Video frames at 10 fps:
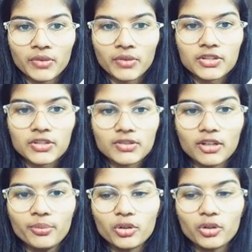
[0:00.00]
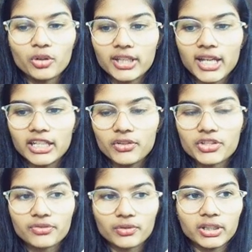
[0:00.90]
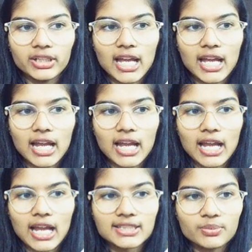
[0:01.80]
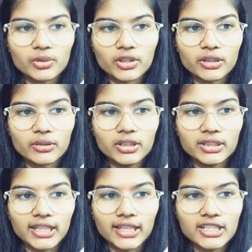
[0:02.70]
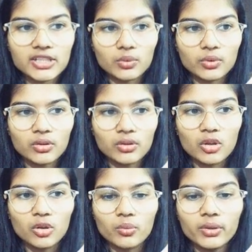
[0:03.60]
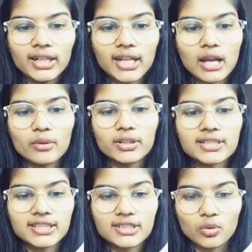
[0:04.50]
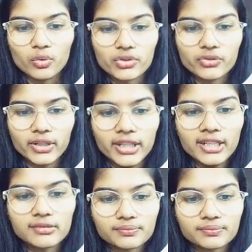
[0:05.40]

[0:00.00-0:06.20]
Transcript: So I hope you got the idea first of all that how does this particular things work all over and how does this goes, right?